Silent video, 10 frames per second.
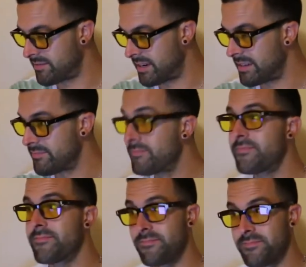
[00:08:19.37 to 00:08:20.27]
right?
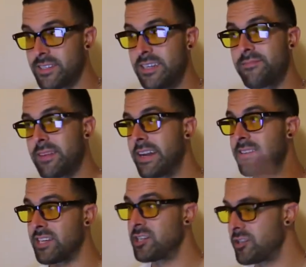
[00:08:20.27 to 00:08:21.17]
See, I
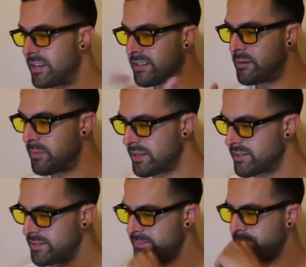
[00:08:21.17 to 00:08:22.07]
didn't say should, I said must.